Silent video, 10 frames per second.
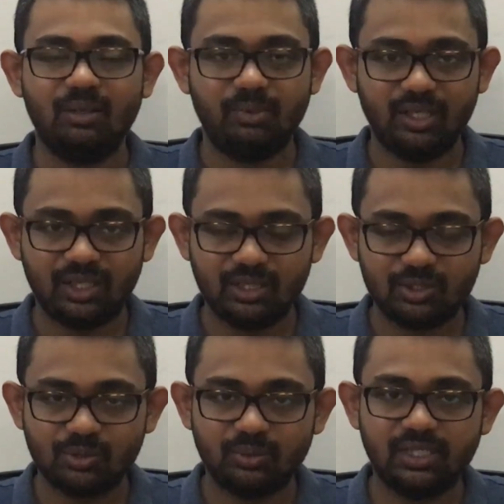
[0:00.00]
making
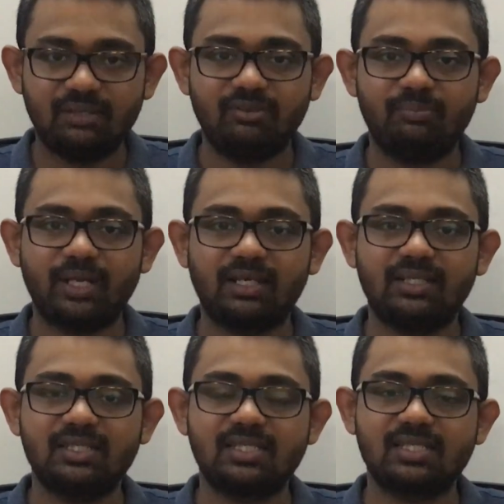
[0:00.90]
sure that we
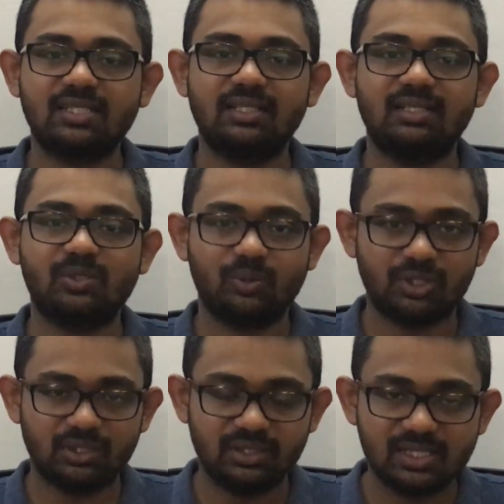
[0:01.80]
practice
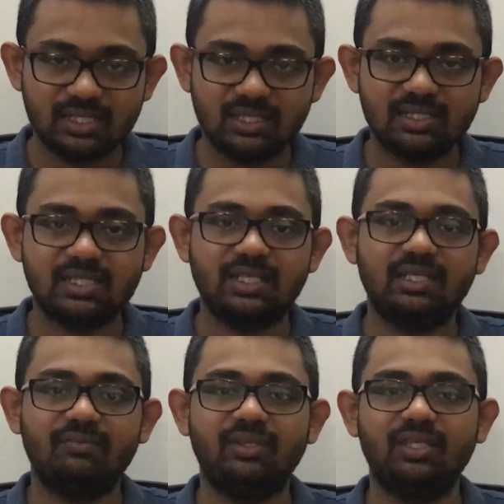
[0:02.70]
social
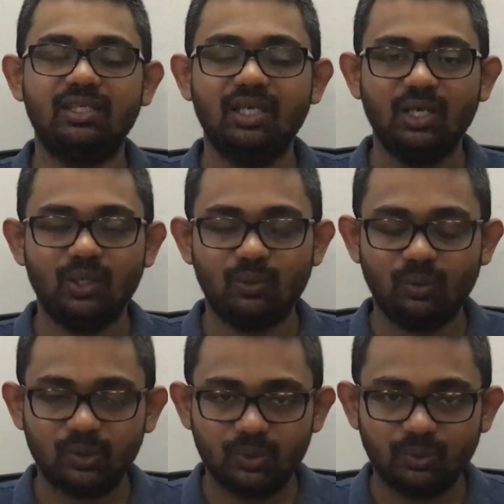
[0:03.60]
distancing, we
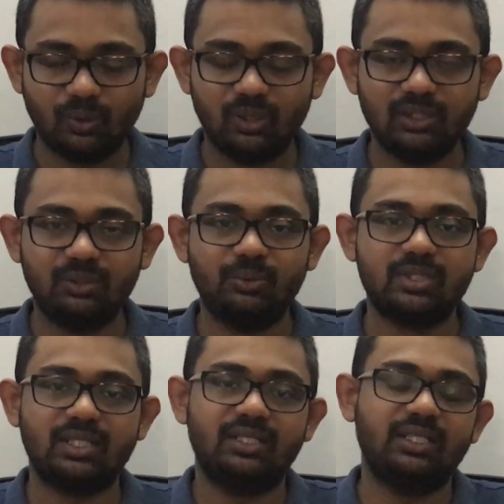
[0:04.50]
go through all the
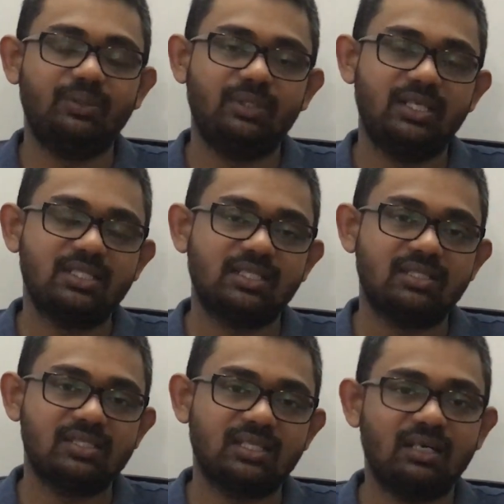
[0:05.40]
rules and
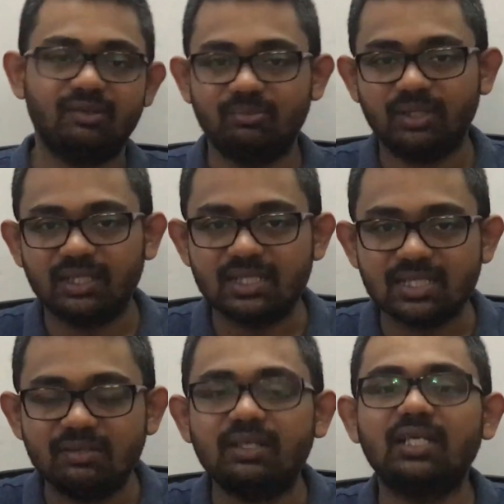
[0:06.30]
regulations the government has
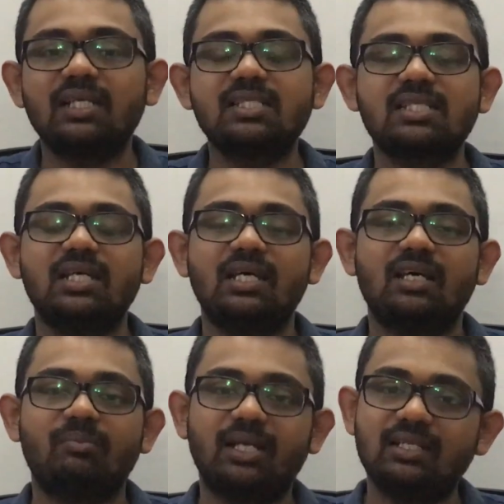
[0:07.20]
given us.
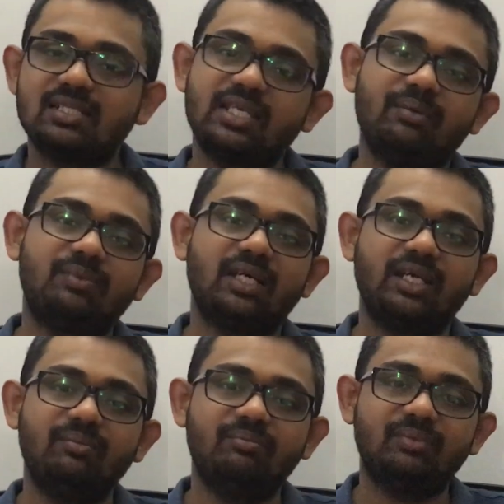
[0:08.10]
But at the same
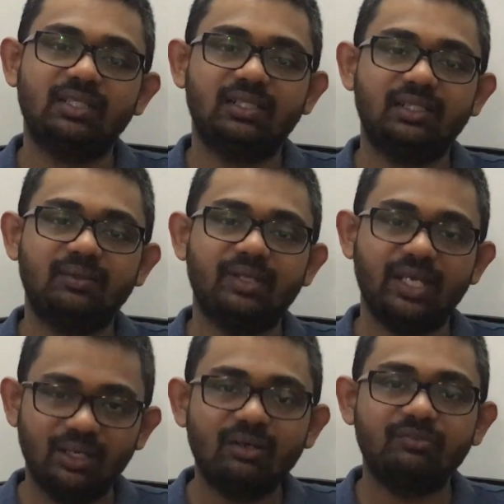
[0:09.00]
time,
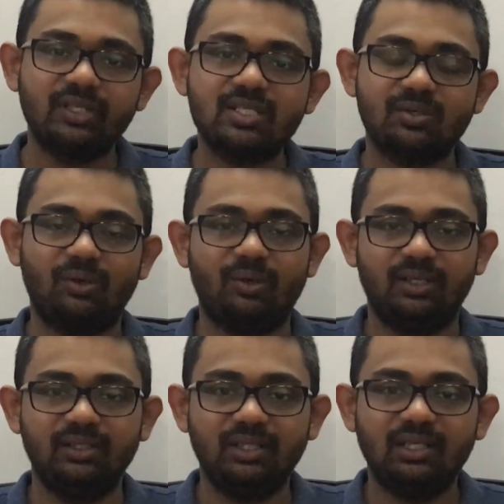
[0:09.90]
end of this
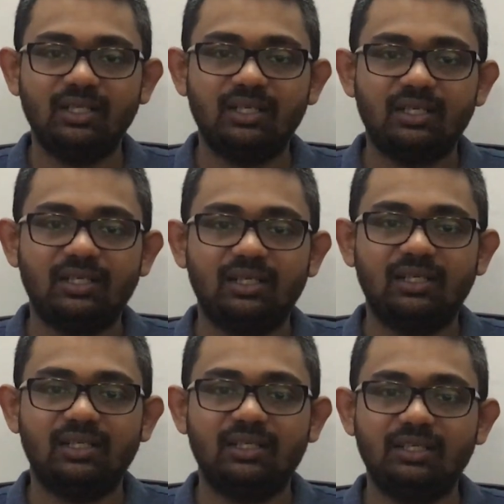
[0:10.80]
all,
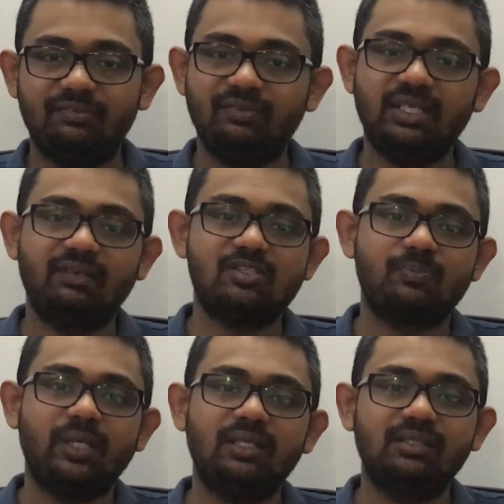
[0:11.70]
if we have
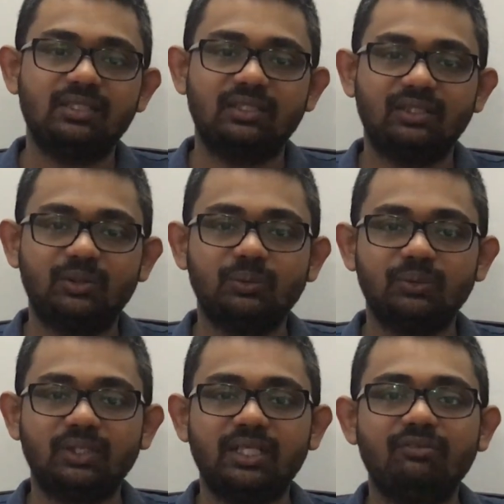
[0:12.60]
spent
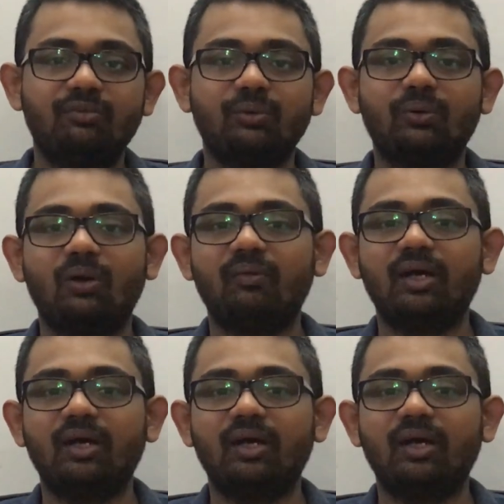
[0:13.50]
2, 3, 4 or